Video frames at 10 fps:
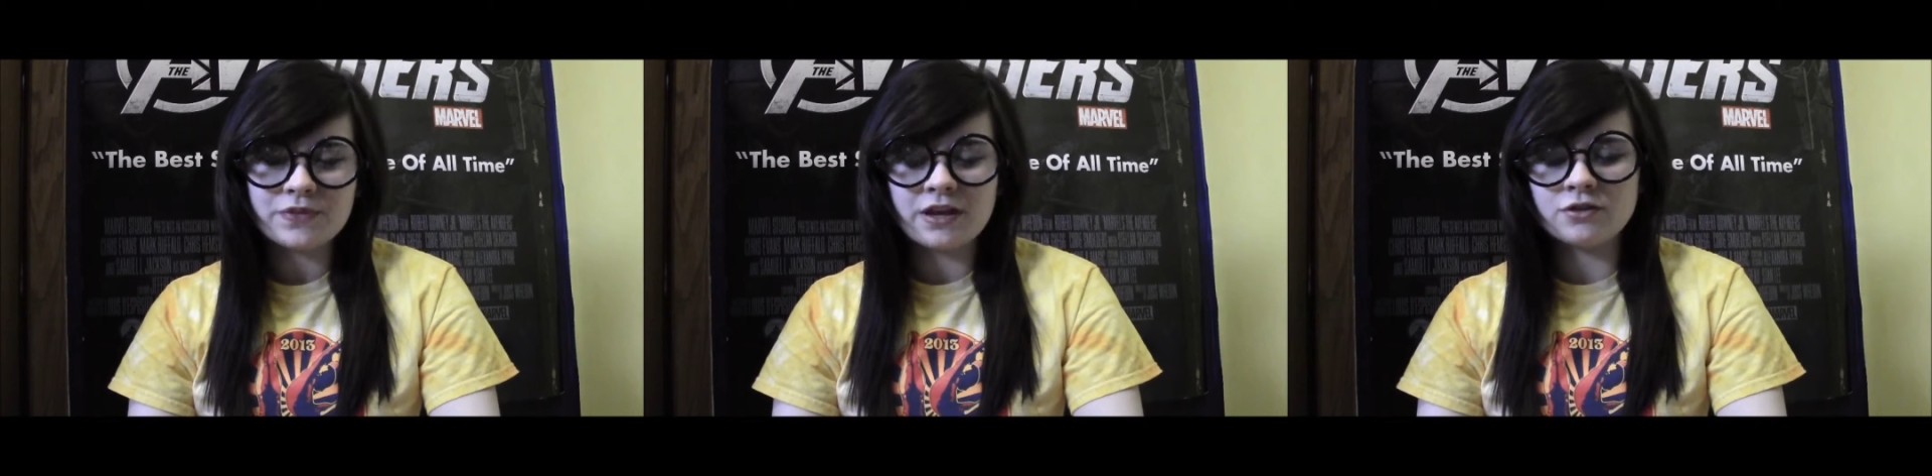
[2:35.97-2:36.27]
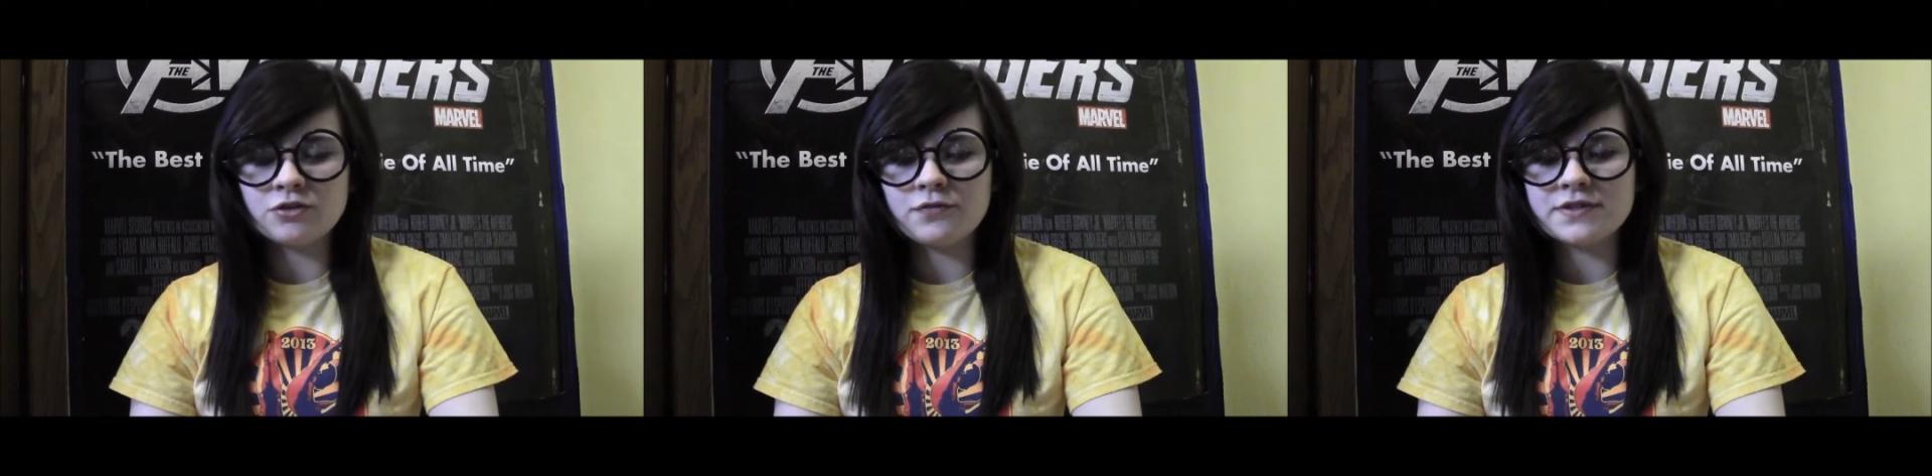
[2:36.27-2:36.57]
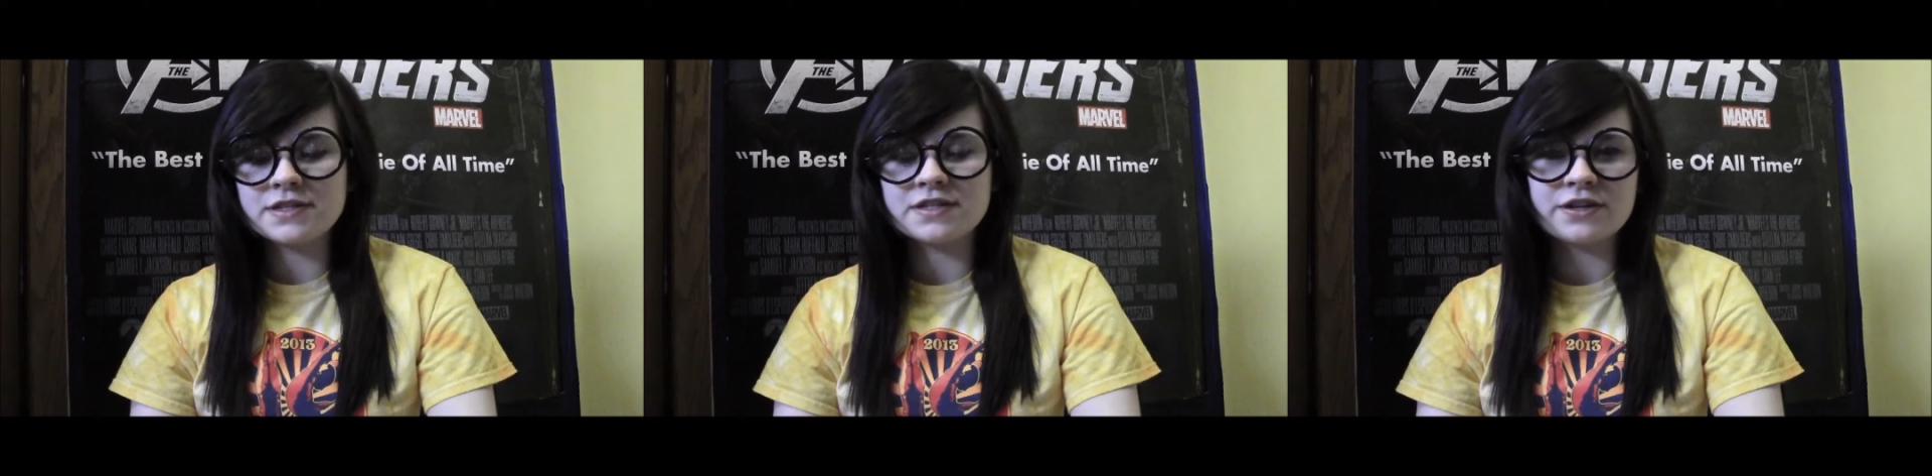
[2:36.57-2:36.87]
I don't know if
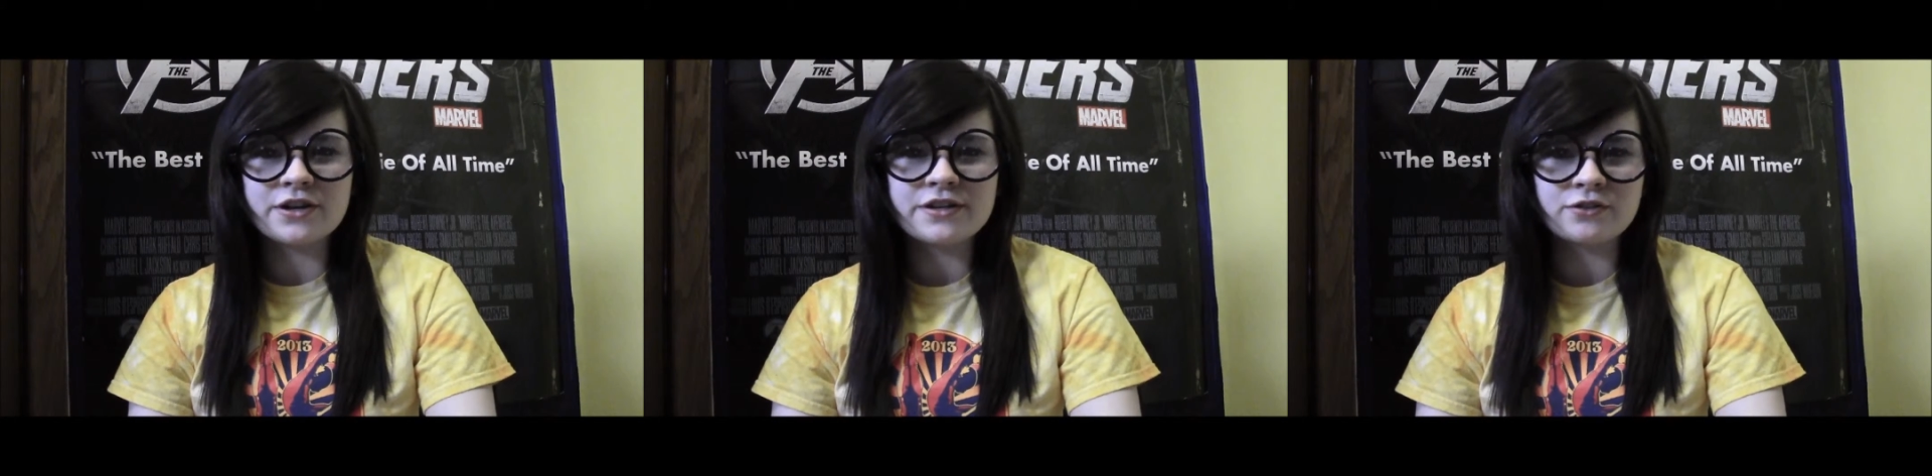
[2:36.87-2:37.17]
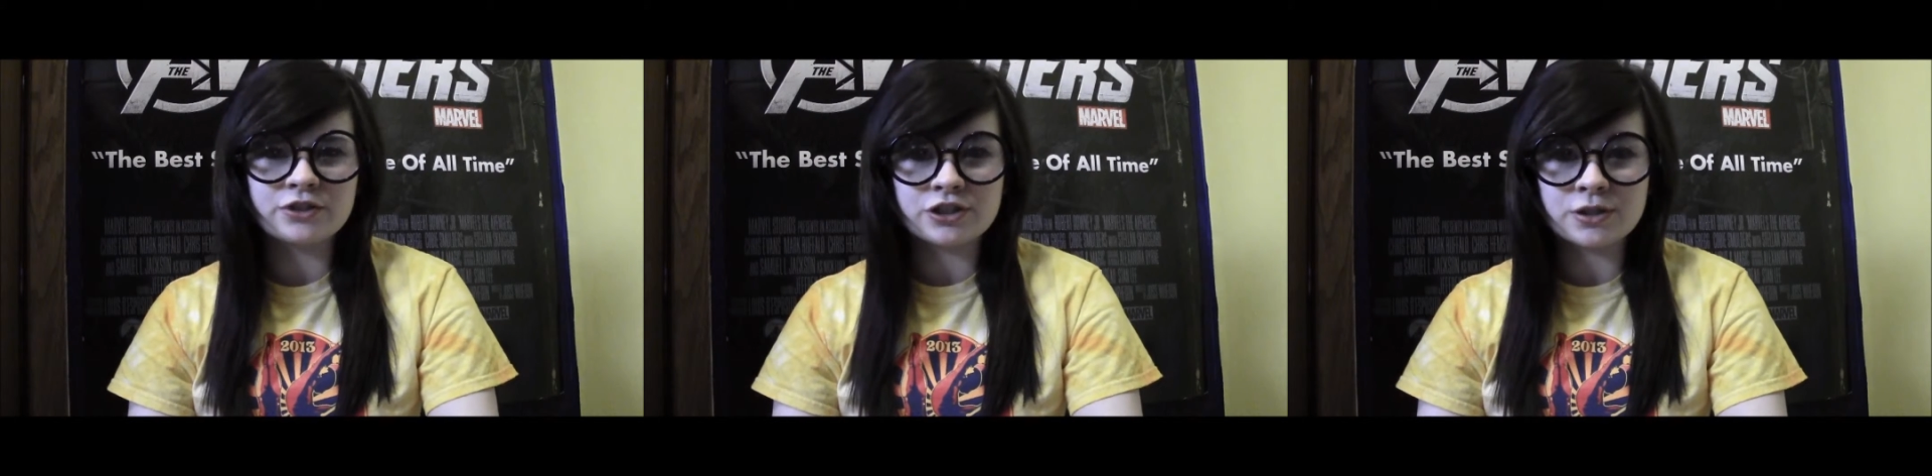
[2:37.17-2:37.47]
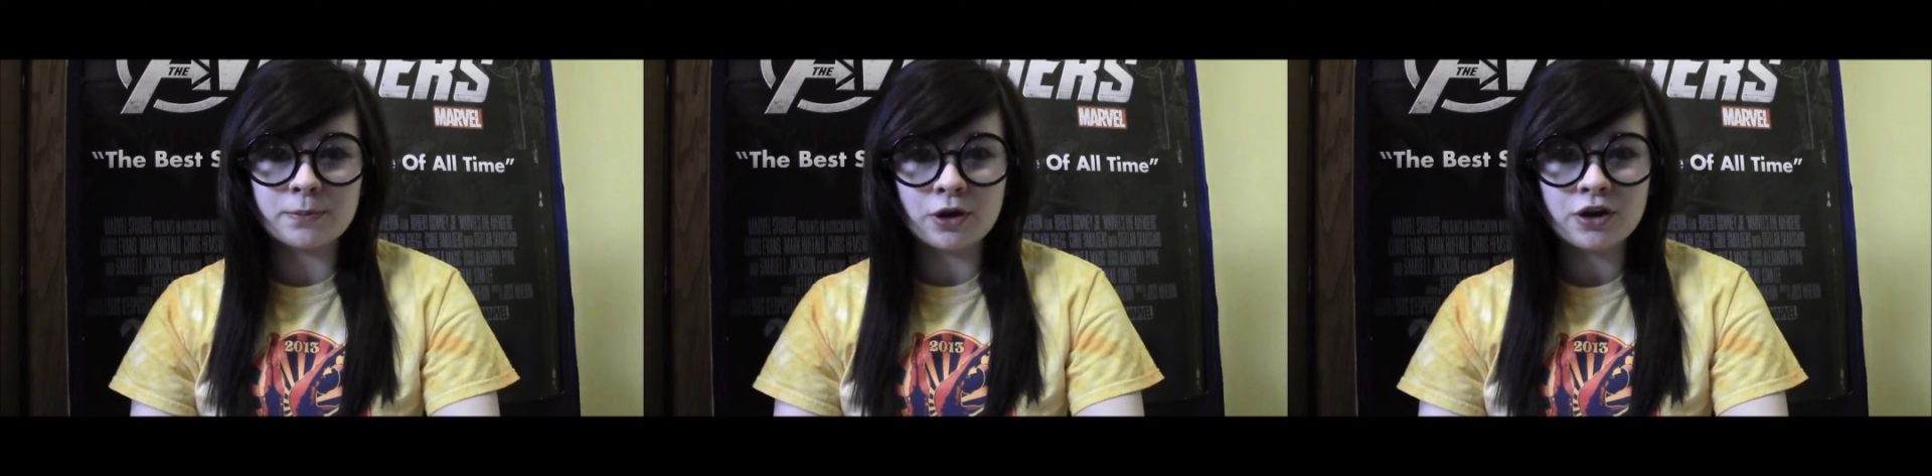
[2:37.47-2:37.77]
it's a series or just
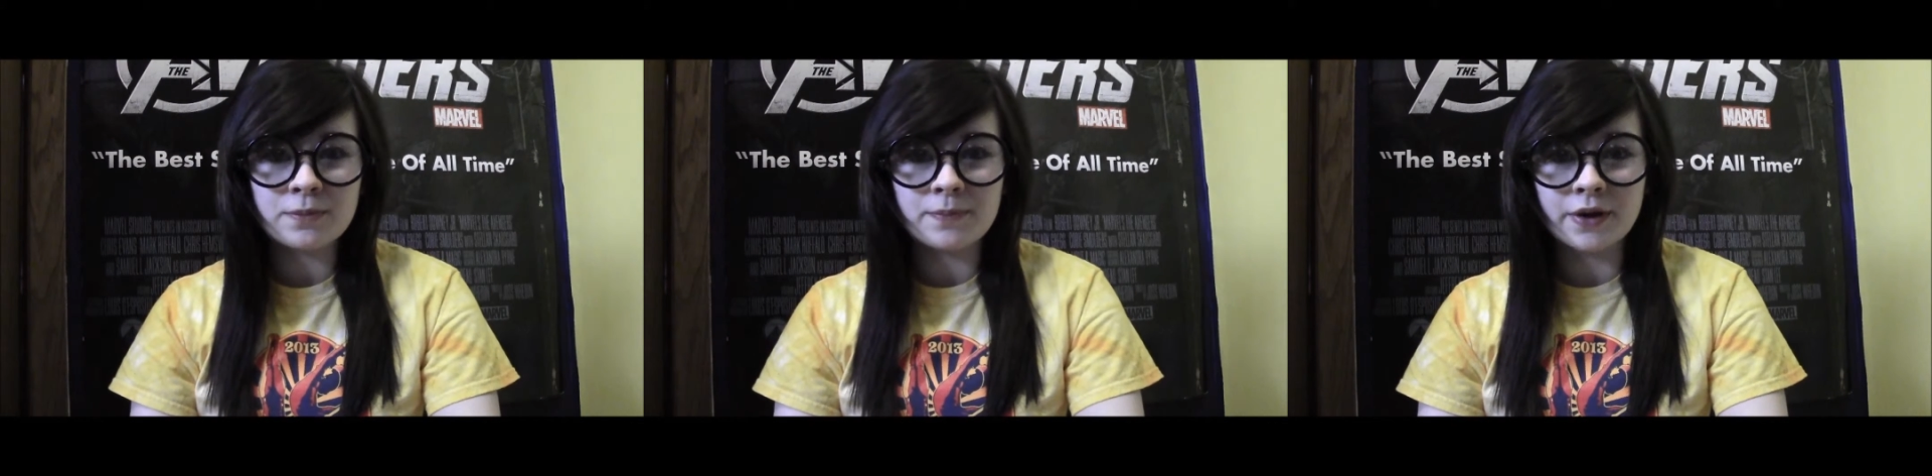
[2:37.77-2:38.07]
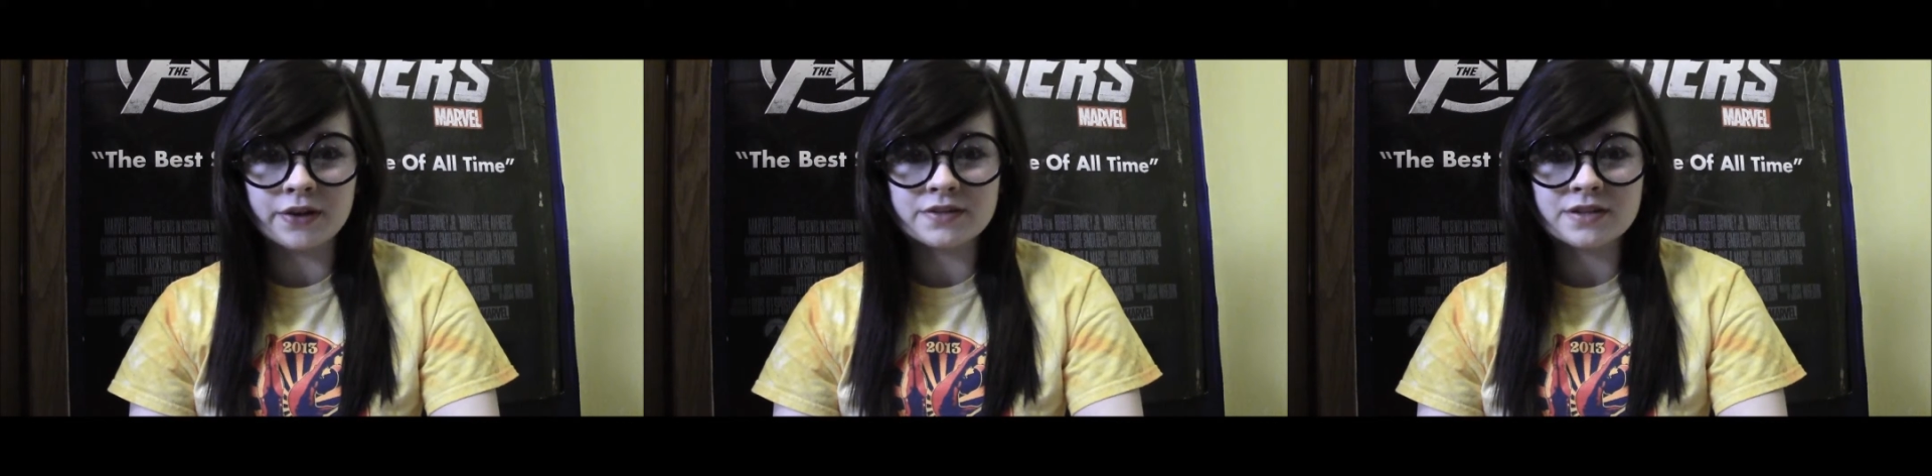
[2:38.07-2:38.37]
a book, but